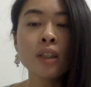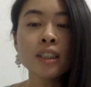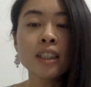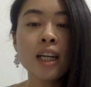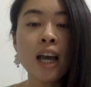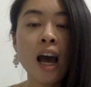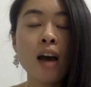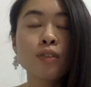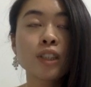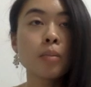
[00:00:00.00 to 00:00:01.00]
once they
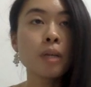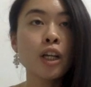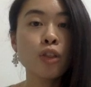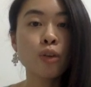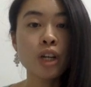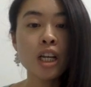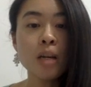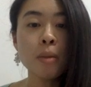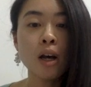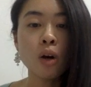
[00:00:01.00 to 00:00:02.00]
have submitted their
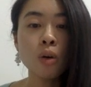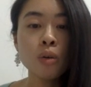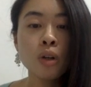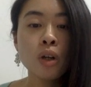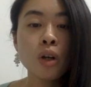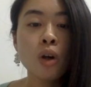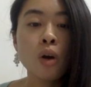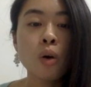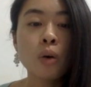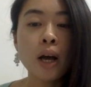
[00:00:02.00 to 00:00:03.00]
email,
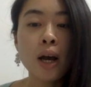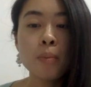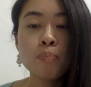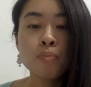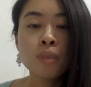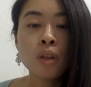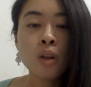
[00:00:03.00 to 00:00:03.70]
okay,